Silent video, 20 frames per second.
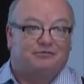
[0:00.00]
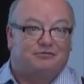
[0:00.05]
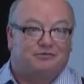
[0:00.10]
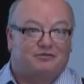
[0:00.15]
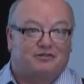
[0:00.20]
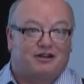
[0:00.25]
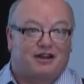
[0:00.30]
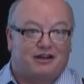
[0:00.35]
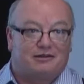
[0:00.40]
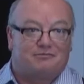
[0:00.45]

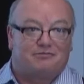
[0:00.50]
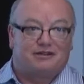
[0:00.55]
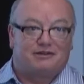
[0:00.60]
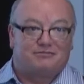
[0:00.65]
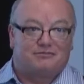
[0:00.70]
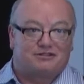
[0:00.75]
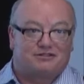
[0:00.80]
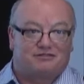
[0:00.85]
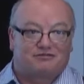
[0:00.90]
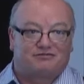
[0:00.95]
IBM
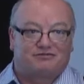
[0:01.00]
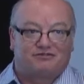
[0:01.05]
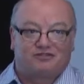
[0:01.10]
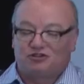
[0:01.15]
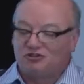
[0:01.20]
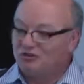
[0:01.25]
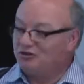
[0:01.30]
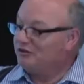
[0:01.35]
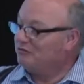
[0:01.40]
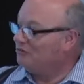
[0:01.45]
is
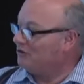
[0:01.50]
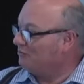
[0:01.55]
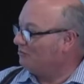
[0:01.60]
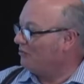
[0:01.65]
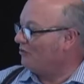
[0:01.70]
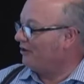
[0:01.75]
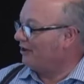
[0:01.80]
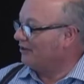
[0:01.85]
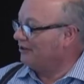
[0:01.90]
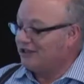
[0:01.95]
good with
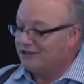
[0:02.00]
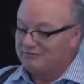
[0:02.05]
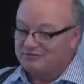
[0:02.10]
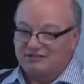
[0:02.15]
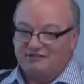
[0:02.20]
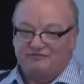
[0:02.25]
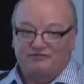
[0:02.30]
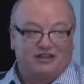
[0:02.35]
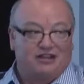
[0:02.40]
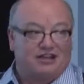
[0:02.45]
boring names.
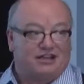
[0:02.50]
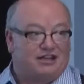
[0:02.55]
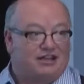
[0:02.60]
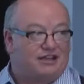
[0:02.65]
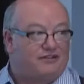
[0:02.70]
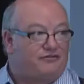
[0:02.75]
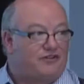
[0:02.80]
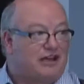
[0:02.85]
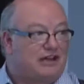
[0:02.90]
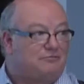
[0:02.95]
If,
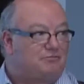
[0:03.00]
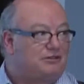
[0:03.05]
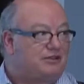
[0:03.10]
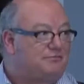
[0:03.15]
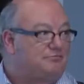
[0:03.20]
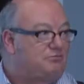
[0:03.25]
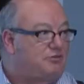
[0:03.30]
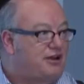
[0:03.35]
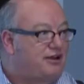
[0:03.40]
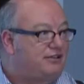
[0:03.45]
if IBM
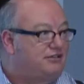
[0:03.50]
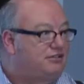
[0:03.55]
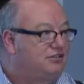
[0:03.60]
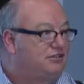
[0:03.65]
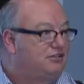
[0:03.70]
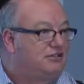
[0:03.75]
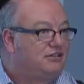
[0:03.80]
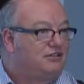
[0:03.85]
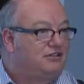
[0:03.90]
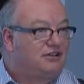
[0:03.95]
bought
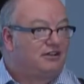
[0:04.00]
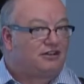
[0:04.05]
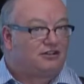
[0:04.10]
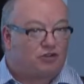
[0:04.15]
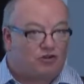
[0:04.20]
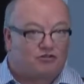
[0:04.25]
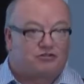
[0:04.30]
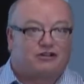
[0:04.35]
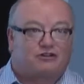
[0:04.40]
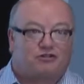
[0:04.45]

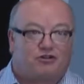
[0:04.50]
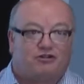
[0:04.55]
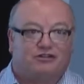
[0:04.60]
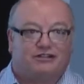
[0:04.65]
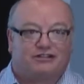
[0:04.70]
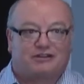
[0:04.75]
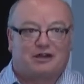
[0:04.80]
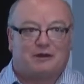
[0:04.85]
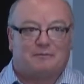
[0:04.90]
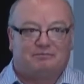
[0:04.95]
Coca-Cola
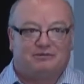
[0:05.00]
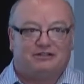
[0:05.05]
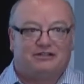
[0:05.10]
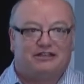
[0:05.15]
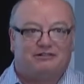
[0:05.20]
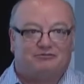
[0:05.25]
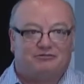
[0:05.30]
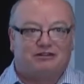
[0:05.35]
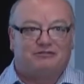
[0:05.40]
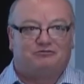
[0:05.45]
Company,
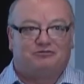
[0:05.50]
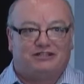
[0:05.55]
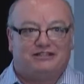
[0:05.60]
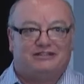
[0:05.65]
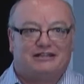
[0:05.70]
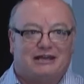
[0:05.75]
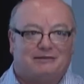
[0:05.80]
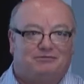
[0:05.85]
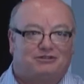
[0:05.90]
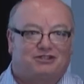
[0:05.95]
we'd
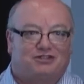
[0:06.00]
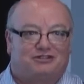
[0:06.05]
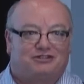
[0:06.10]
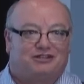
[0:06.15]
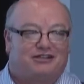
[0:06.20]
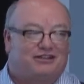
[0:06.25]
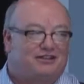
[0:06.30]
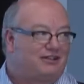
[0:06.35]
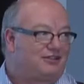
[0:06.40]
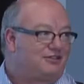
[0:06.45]
rename this
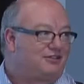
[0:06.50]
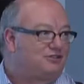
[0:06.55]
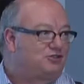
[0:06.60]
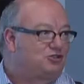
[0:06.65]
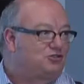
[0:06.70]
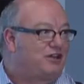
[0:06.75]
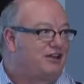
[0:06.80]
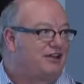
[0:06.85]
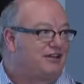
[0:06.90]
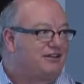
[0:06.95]
the, the
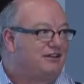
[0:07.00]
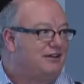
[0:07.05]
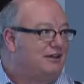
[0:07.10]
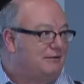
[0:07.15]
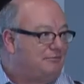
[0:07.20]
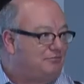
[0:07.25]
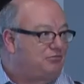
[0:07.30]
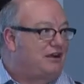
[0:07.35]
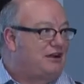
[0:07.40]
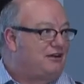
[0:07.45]
drink
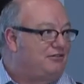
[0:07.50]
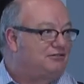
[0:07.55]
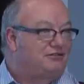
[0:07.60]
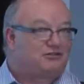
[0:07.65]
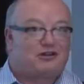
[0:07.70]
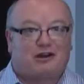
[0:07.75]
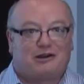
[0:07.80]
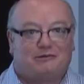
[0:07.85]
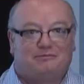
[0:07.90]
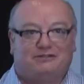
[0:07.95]
brown
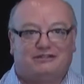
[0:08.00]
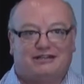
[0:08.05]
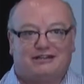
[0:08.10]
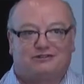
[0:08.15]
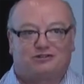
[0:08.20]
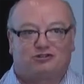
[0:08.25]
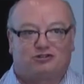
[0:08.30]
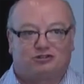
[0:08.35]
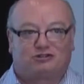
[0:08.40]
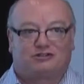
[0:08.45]

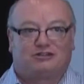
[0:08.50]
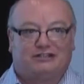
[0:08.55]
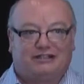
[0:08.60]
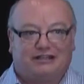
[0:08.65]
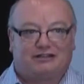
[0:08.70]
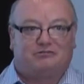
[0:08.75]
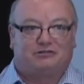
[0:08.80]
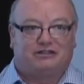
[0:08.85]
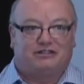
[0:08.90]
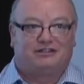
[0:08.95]
carbonated sugar
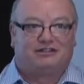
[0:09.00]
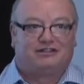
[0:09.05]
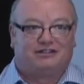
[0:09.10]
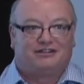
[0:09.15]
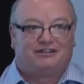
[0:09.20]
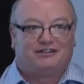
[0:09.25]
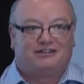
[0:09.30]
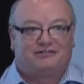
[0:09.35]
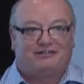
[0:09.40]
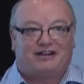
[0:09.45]
liquid,
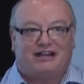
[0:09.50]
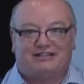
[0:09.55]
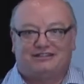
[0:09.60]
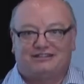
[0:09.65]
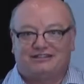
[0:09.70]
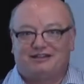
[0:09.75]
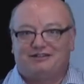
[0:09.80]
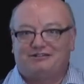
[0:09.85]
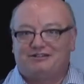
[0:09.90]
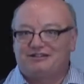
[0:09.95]
right?
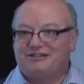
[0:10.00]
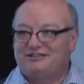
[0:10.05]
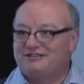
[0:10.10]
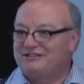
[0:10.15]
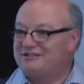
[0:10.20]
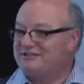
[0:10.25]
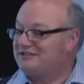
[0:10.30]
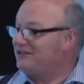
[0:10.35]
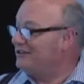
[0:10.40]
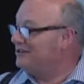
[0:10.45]
Uh, this
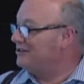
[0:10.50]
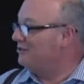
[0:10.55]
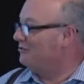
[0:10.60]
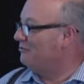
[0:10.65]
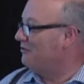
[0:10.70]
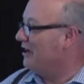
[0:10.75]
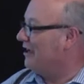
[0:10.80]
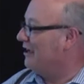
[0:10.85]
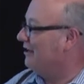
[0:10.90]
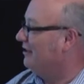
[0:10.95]
is just the
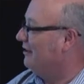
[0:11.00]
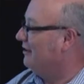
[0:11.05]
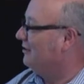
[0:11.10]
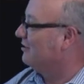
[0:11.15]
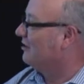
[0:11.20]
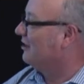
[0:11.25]
way it is.